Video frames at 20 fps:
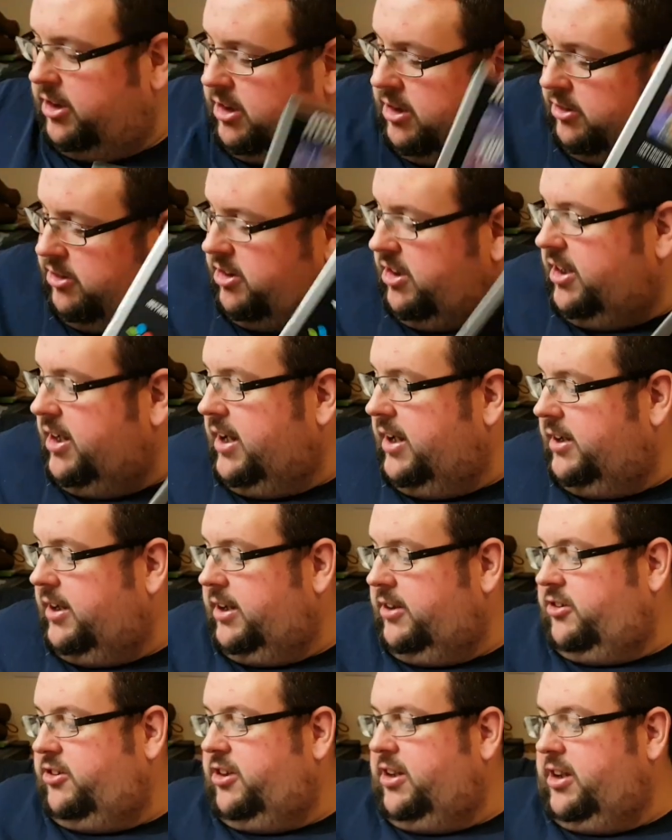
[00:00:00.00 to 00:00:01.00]
It's
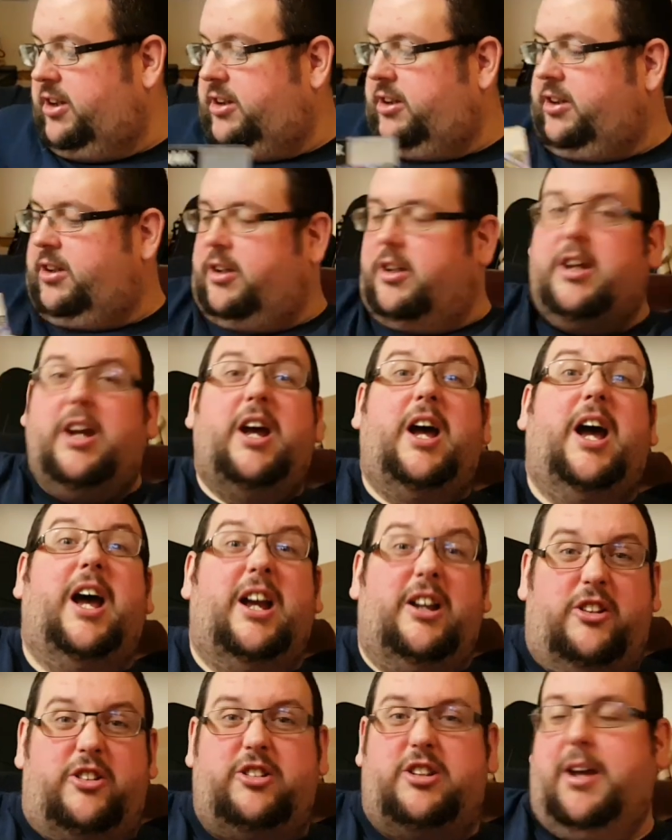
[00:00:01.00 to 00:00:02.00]
in
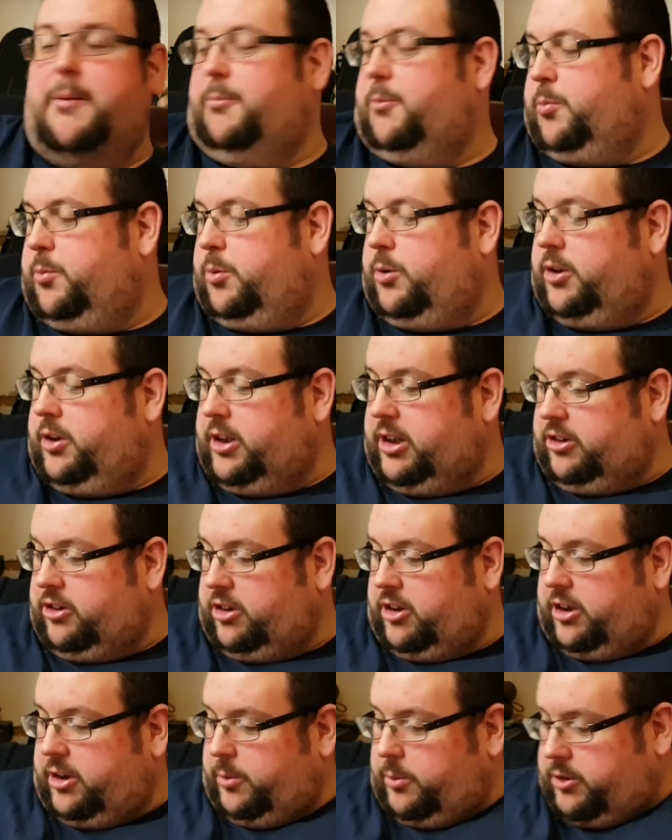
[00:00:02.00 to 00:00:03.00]
acceptable
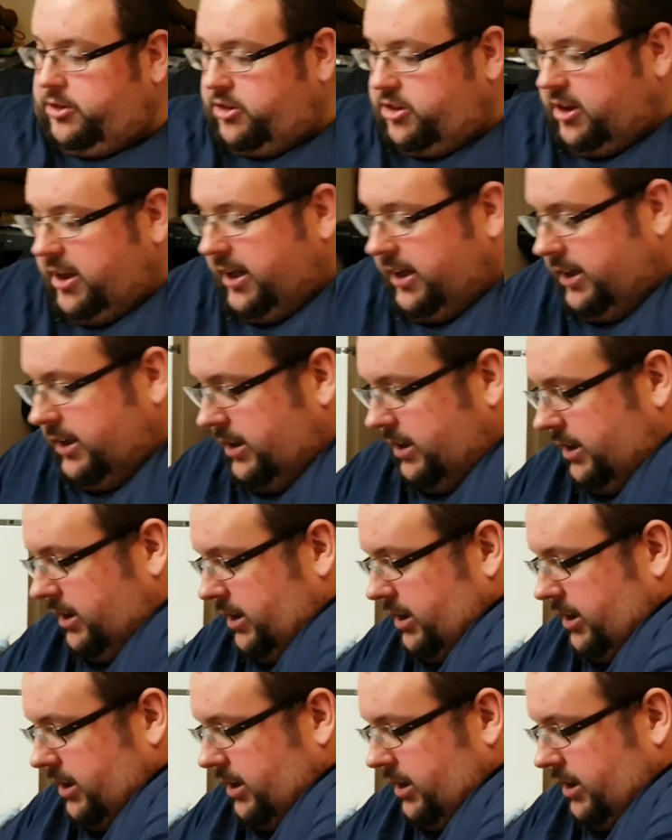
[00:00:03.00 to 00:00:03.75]
condition, I would say.